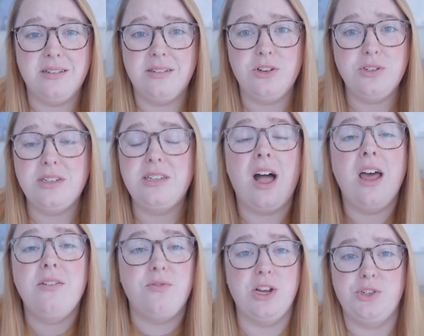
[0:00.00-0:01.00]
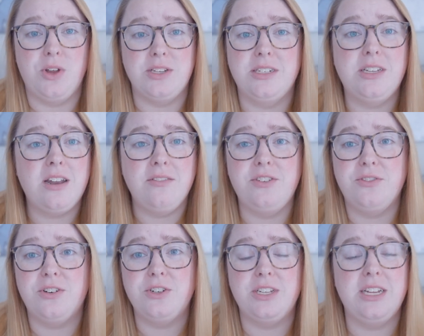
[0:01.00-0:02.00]
there's a ton of restaurants, a ton of
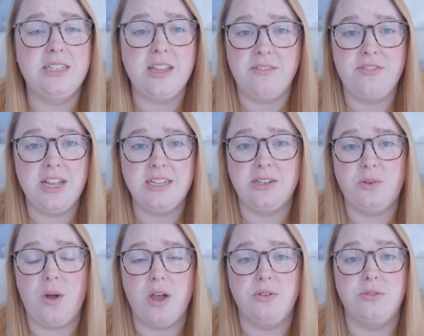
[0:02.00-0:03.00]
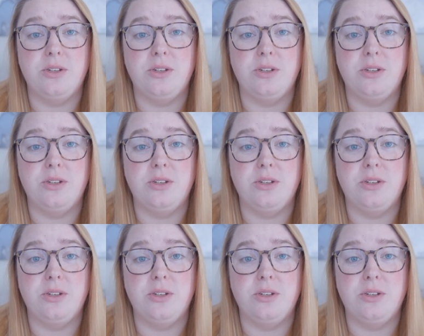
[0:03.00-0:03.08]
diversity, a ton of things in Oahu.